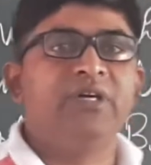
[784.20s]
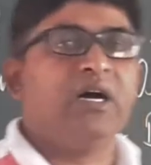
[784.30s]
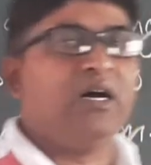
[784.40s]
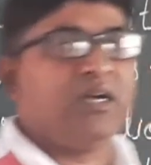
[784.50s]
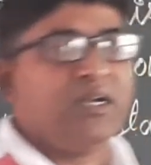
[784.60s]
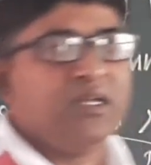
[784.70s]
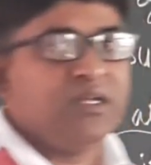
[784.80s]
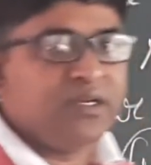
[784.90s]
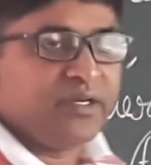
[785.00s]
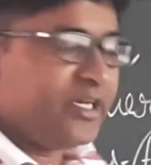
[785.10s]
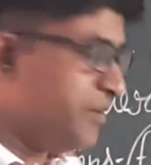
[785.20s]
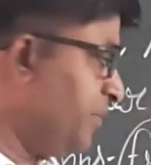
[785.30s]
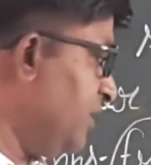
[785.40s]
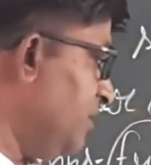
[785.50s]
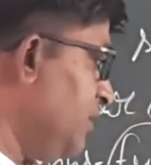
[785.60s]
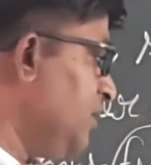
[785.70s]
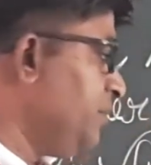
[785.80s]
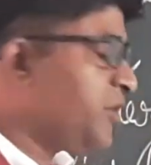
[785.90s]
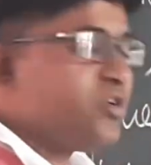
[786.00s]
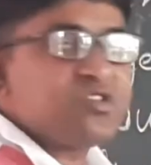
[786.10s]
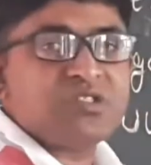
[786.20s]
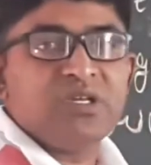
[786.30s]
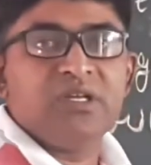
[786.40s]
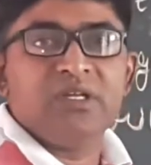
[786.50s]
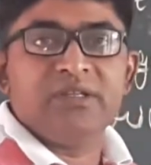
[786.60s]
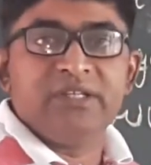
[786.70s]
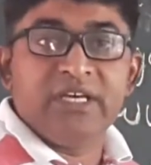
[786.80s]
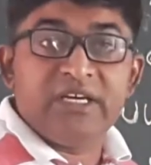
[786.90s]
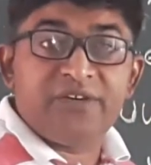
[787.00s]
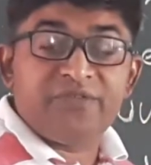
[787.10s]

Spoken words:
our neighbor, because their